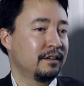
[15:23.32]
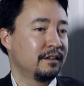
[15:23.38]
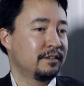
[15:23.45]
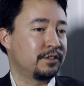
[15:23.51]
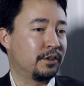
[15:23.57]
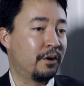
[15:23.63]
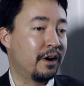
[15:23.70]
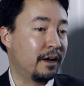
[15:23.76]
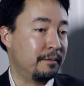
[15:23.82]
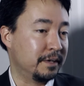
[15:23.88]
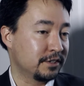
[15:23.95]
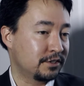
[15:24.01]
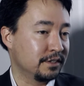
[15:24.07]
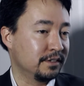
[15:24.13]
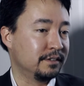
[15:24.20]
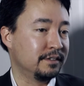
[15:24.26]
So I
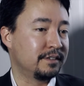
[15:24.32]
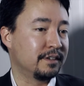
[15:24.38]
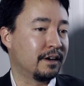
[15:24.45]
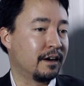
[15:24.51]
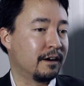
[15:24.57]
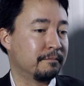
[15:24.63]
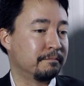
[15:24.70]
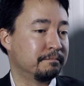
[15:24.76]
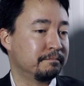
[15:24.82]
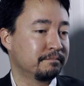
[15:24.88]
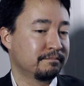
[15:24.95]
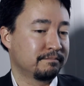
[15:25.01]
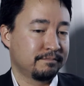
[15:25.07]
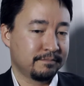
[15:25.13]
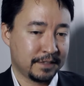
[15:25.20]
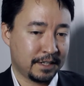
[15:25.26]
mentioned
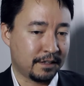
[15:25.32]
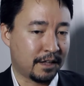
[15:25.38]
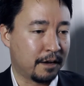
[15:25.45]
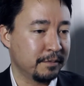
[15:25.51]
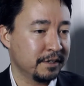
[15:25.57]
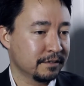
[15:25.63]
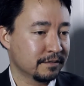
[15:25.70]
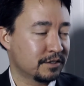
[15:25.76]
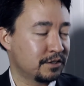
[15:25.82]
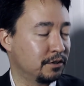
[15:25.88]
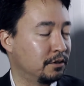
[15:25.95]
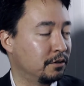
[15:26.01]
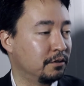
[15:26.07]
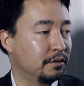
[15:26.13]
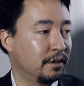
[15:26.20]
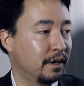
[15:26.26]
climate.
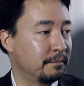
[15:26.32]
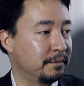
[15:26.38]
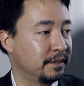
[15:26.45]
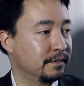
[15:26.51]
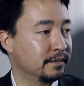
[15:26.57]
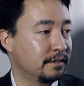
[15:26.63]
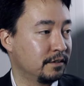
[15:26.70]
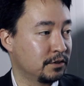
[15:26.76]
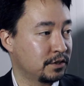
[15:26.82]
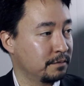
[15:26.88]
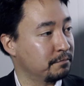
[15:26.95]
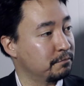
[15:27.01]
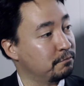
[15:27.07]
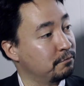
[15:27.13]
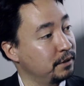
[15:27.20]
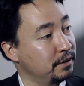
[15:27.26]
So, I mean, there's
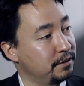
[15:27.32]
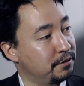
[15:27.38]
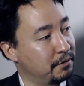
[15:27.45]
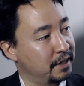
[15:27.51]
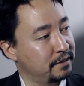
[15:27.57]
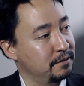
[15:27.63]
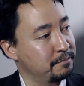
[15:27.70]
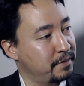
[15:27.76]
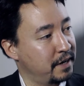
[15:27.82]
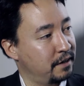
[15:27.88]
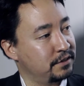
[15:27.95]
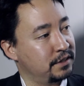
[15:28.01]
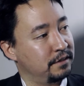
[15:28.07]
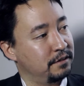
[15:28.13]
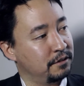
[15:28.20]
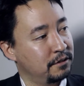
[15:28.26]
some really direct
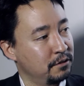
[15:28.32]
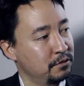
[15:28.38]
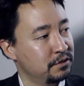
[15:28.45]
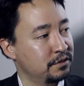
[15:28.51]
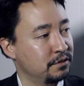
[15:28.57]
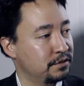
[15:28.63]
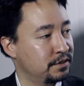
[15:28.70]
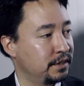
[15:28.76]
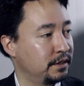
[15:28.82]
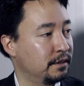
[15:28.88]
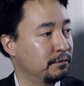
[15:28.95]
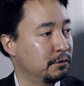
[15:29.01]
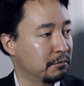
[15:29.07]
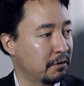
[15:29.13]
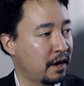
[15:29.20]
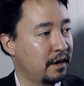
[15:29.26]
impacts at the coast. There's sea
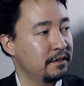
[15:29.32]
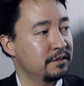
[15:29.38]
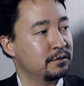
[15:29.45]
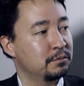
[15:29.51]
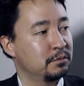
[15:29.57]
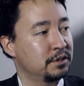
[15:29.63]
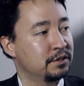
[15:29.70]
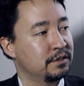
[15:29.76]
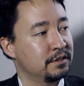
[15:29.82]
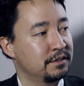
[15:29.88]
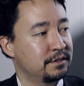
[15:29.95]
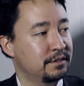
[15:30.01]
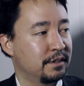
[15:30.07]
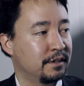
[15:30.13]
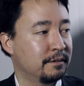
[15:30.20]
level rise, which is